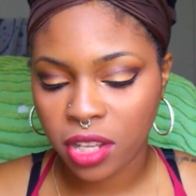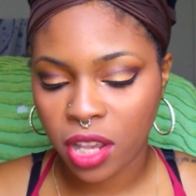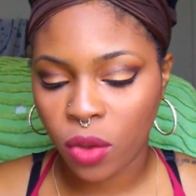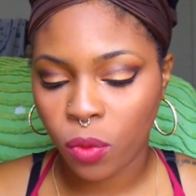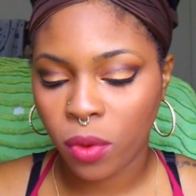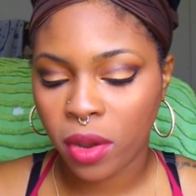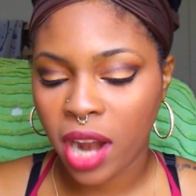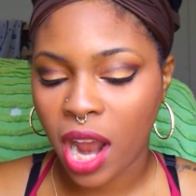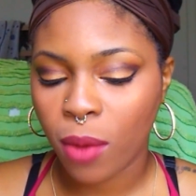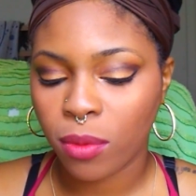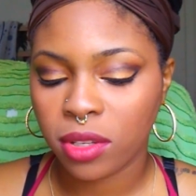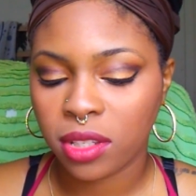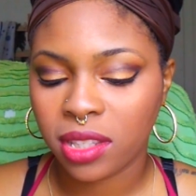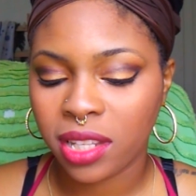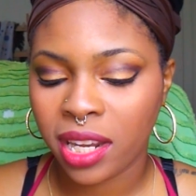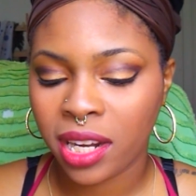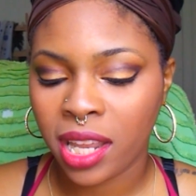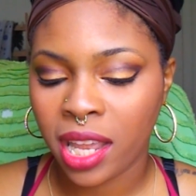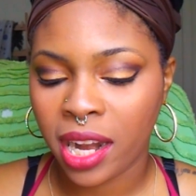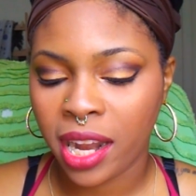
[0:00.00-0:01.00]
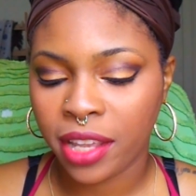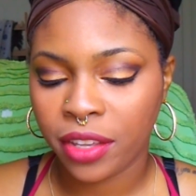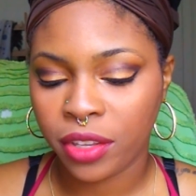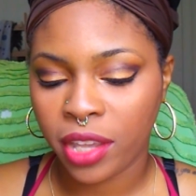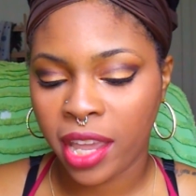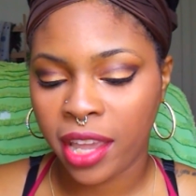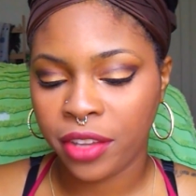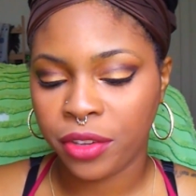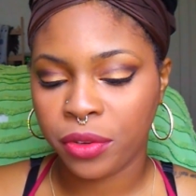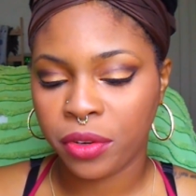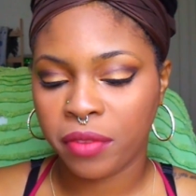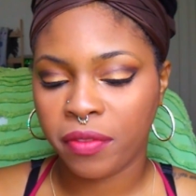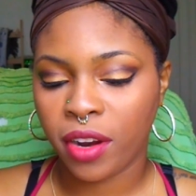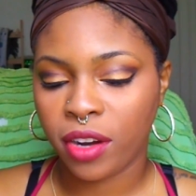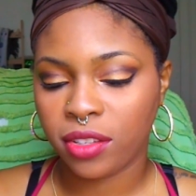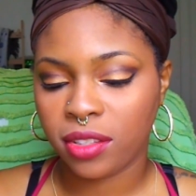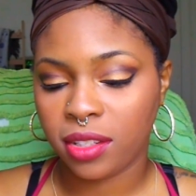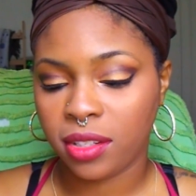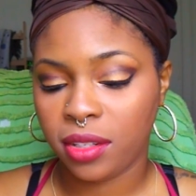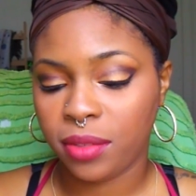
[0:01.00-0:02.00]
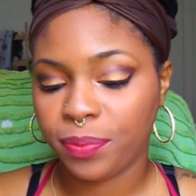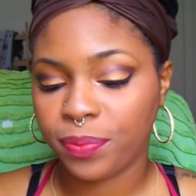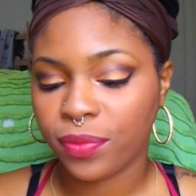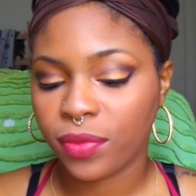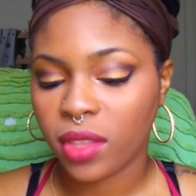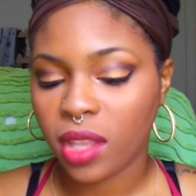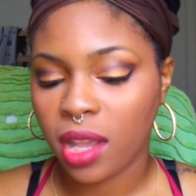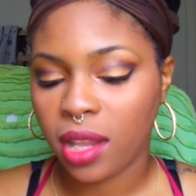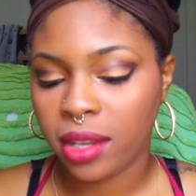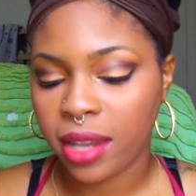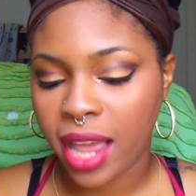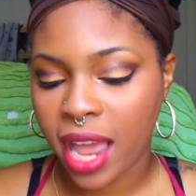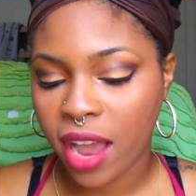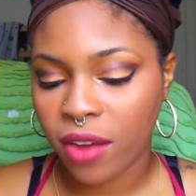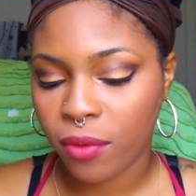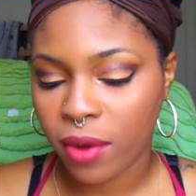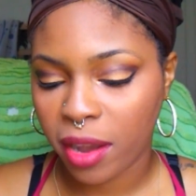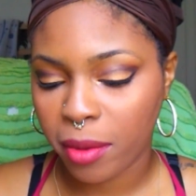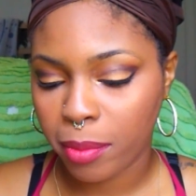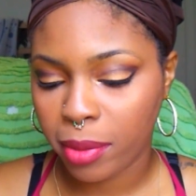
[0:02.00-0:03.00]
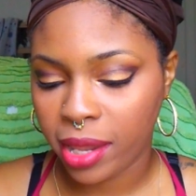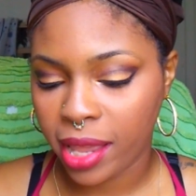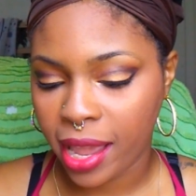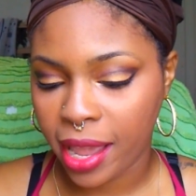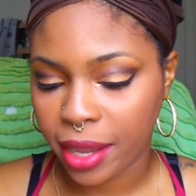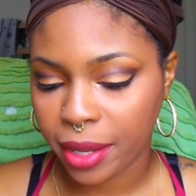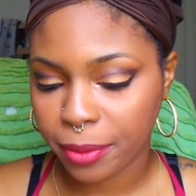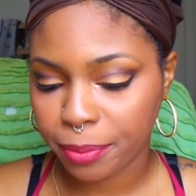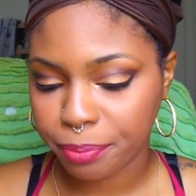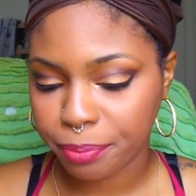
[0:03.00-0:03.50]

and what I was studying at university, alive while black.